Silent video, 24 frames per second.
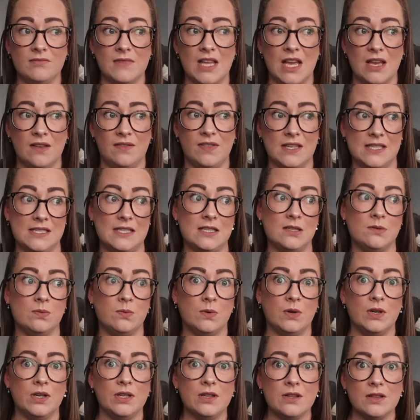if this is
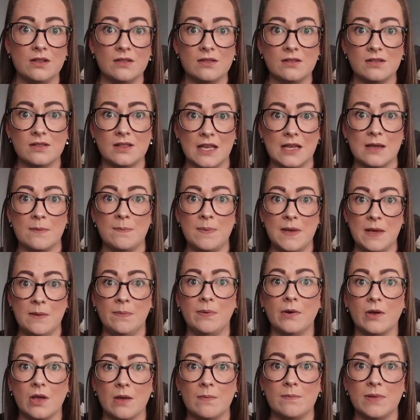what, like,
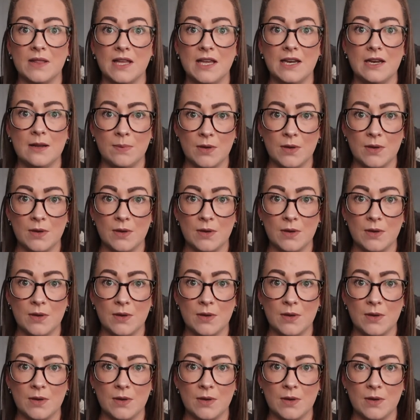people complain